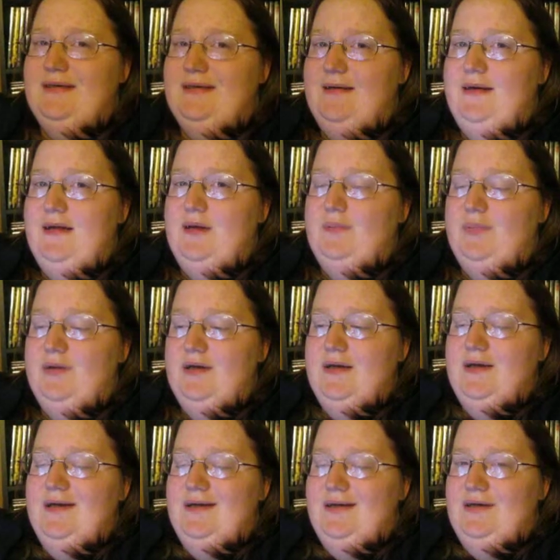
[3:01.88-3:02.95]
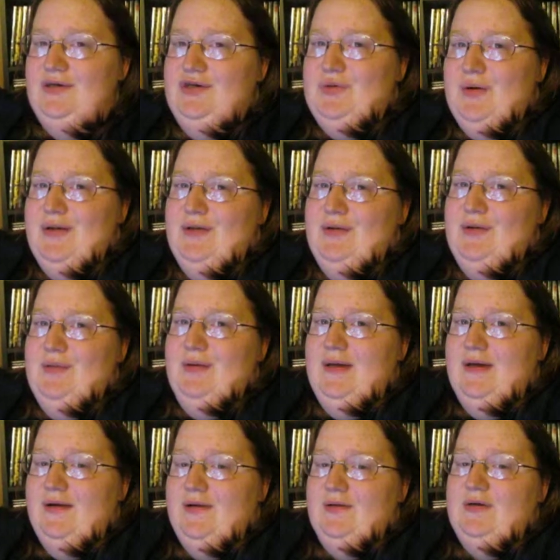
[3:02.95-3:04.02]
sleep, enjoy the new
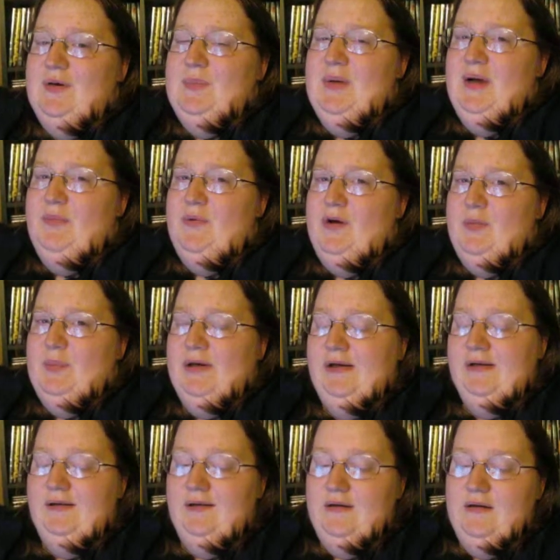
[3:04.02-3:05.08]
year. Don't be at Walmart.